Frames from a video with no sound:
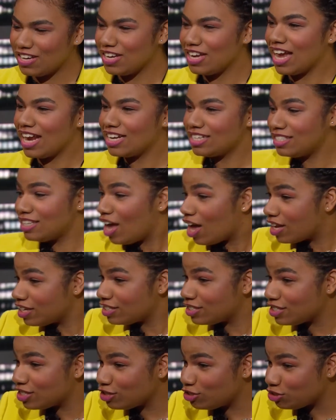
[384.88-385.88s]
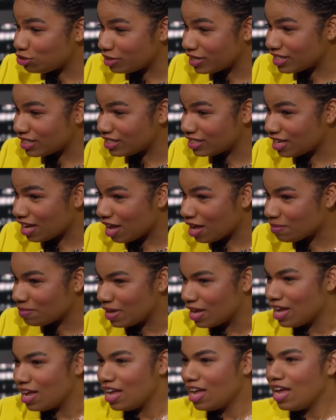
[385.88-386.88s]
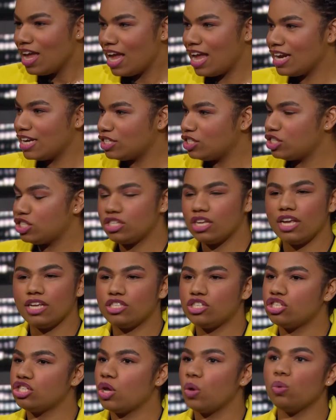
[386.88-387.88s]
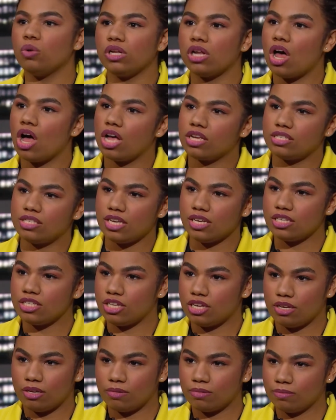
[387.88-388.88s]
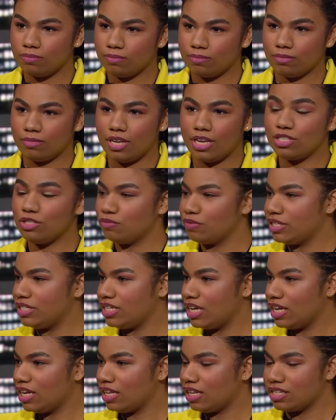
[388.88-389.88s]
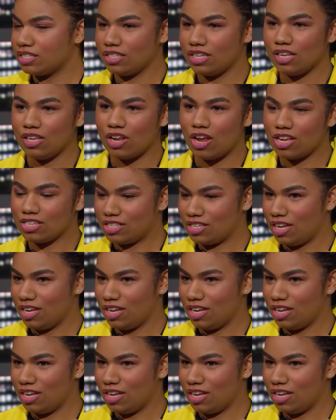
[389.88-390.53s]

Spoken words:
You got to touch the tree stub, and it's so glossy too. It's ridiculously glossy.